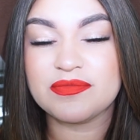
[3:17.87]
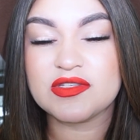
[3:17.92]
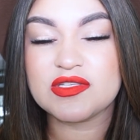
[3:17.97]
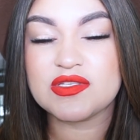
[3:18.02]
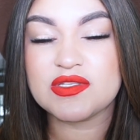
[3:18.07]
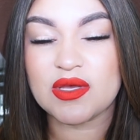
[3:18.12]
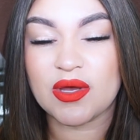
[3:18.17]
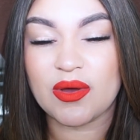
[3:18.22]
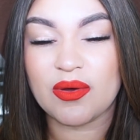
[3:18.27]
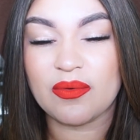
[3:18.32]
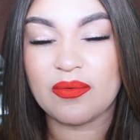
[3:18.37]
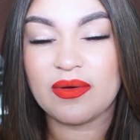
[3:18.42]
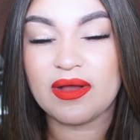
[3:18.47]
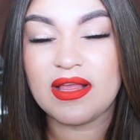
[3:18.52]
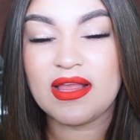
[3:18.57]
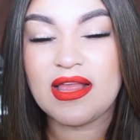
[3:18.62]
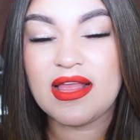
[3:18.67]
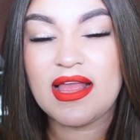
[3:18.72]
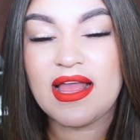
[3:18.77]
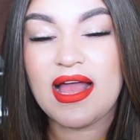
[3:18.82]

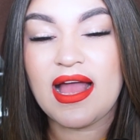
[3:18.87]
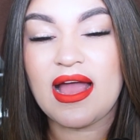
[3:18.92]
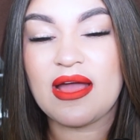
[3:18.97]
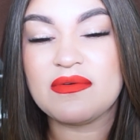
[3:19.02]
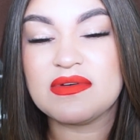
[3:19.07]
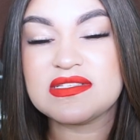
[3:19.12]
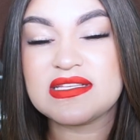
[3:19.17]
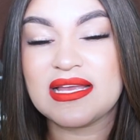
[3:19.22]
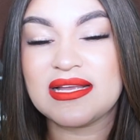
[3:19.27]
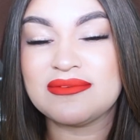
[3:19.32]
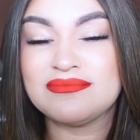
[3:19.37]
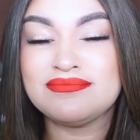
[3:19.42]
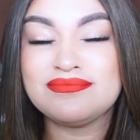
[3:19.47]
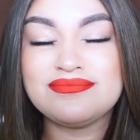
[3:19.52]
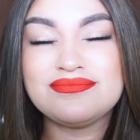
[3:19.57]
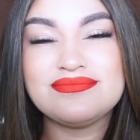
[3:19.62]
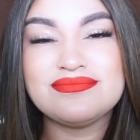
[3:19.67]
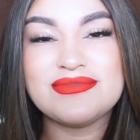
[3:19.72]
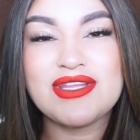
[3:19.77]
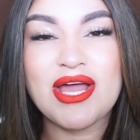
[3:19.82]
So I was like,
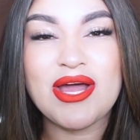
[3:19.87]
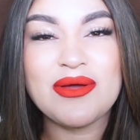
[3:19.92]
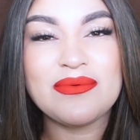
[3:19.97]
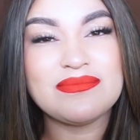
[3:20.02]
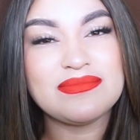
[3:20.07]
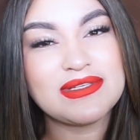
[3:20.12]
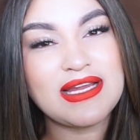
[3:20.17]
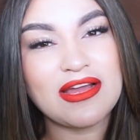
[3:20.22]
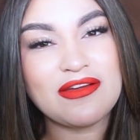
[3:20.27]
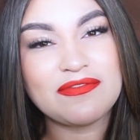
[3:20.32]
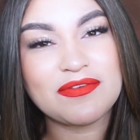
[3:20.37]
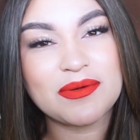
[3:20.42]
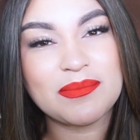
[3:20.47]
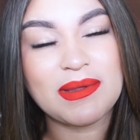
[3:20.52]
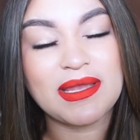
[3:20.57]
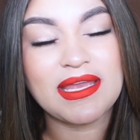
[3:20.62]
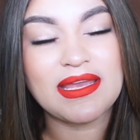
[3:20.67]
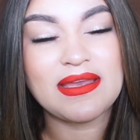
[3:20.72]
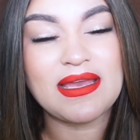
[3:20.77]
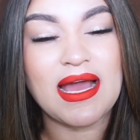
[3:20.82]
no, not for
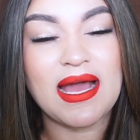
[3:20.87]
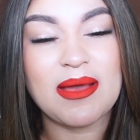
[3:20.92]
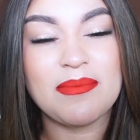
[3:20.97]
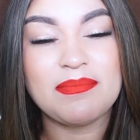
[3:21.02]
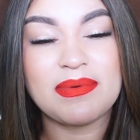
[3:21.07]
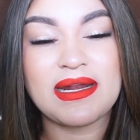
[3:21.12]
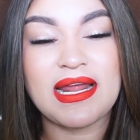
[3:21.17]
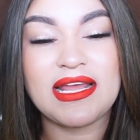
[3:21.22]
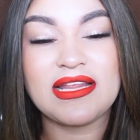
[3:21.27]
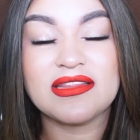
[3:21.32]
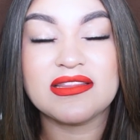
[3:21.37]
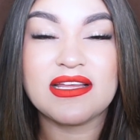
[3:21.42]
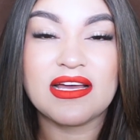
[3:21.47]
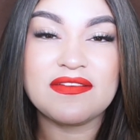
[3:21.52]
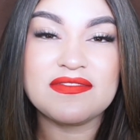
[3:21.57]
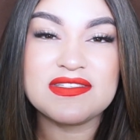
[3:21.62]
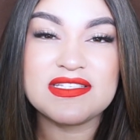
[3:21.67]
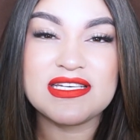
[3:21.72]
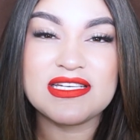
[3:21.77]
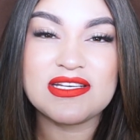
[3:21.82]
me. But I
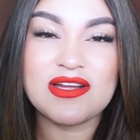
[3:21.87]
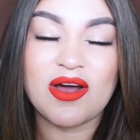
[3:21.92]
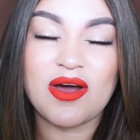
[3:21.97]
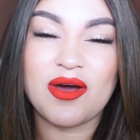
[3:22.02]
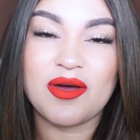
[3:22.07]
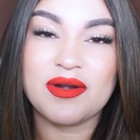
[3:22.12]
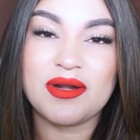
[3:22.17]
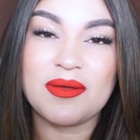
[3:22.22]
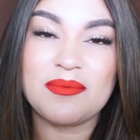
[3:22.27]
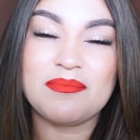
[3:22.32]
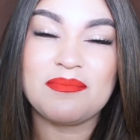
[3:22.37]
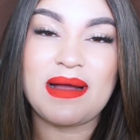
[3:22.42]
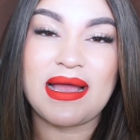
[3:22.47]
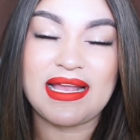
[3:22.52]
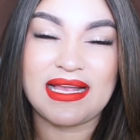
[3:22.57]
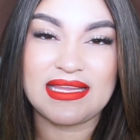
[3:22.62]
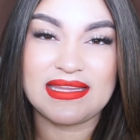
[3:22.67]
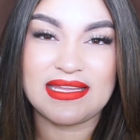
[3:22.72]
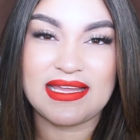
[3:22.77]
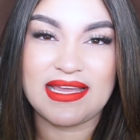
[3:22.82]
loved it on
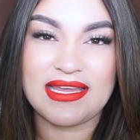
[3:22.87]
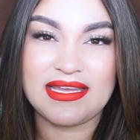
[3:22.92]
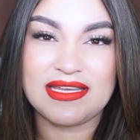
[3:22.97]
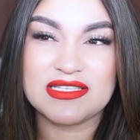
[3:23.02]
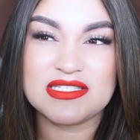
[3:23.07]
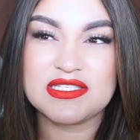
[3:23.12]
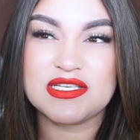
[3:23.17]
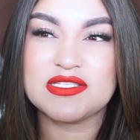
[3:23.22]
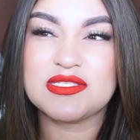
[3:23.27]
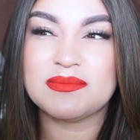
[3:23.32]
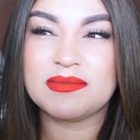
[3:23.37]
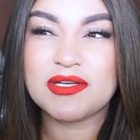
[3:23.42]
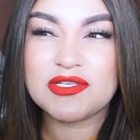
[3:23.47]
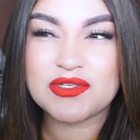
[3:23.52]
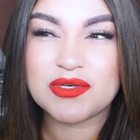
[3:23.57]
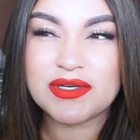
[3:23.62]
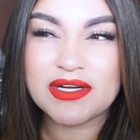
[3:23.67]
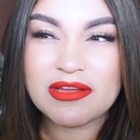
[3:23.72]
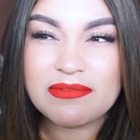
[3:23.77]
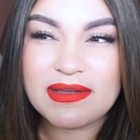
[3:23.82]
my clients because the
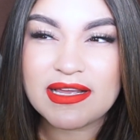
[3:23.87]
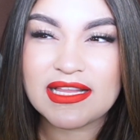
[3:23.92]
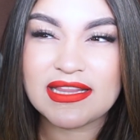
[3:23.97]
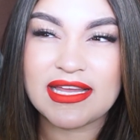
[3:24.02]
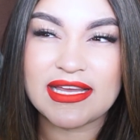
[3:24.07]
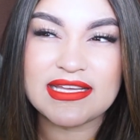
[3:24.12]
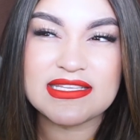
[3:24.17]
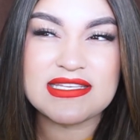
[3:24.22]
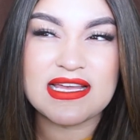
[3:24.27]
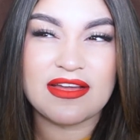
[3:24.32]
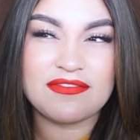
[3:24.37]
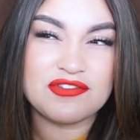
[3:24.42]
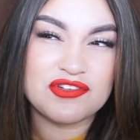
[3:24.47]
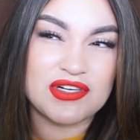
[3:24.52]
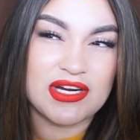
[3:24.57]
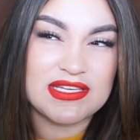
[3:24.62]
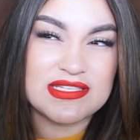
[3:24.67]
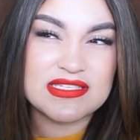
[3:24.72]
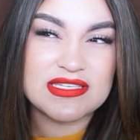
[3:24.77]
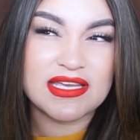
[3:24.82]
majority of my clients have
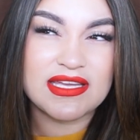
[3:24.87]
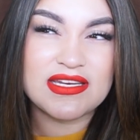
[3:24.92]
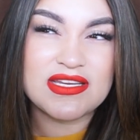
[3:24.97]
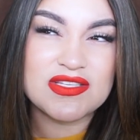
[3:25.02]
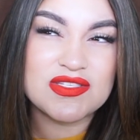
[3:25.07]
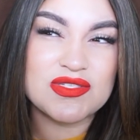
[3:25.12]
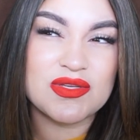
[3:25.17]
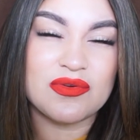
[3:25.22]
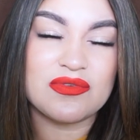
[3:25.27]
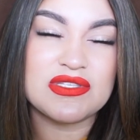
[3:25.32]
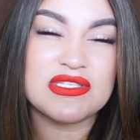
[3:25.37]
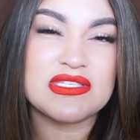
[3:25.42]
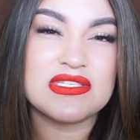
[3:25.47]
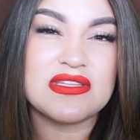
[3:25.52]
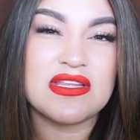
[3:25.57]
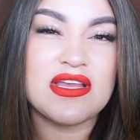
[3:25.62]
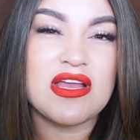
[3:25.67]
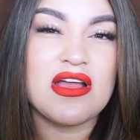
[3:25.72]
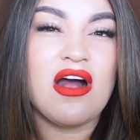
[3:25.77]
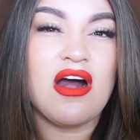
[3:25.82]
dry skin. So
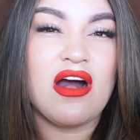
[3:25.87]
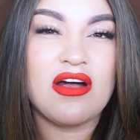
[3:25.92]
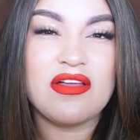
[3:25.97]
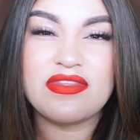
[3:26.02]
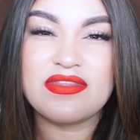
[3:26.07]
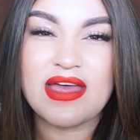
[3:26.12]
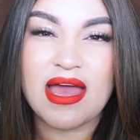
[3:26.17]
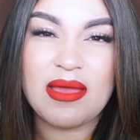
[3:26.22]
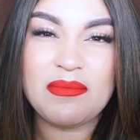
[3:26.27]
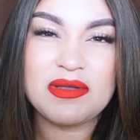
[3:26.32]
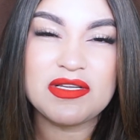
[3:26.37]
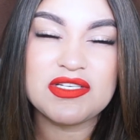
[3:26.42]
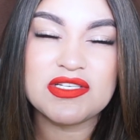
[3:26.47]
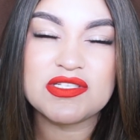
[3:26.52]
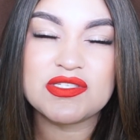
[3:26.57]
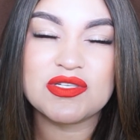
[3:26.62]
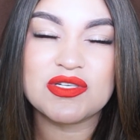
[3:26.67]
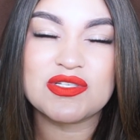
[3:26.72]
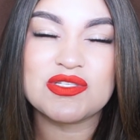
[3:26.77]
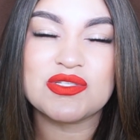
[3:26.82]
on them, it
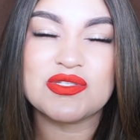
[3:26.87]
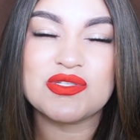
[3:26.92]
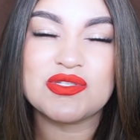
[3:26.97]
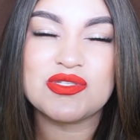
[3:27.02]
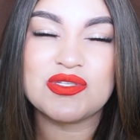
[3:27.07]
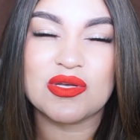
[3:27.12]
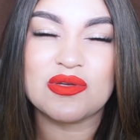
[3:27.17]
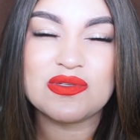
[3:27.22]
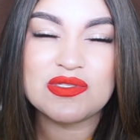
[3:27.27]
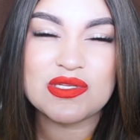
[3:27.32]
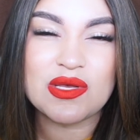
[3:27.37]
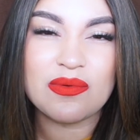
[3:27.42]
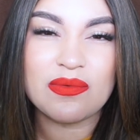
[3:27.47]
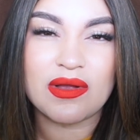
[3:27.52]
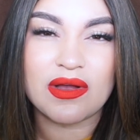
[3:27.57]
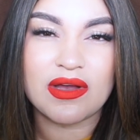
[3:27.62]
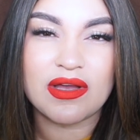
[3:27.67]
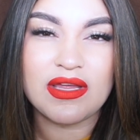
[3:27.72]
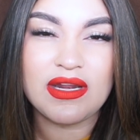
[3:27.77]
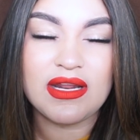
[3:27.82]
just looks so, so
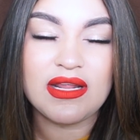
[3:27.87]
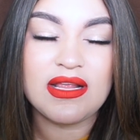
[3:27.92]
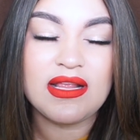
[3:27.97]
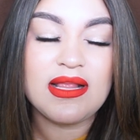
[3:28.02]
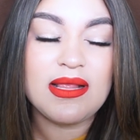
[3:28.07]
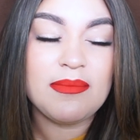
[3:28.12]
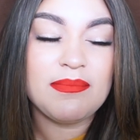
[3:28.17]
good.